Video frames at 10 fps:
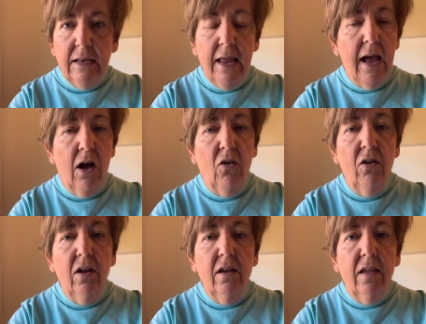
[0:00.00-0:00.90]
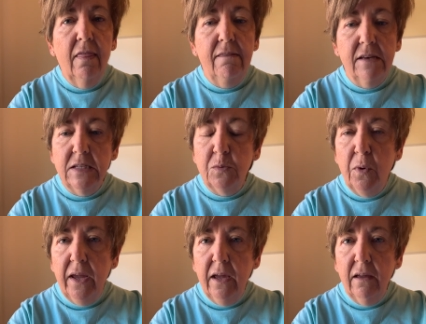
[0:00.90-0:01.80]
Now, this
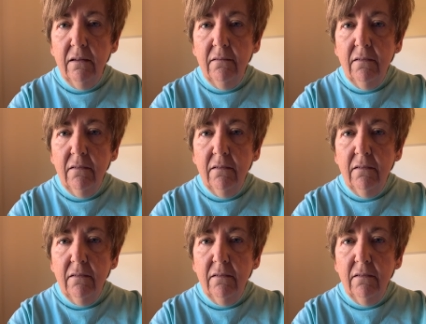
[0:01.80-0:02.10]
week,